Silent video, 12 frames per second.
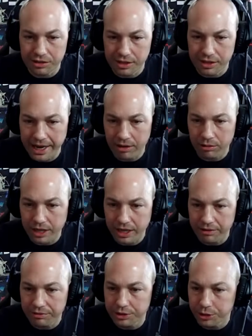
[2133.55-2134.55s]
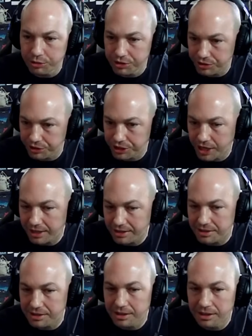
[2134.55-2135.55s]
now kind of choose your
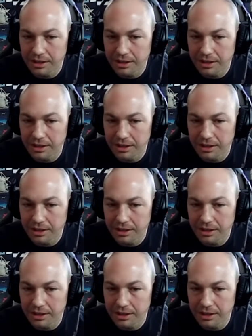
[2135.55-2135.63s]
shots,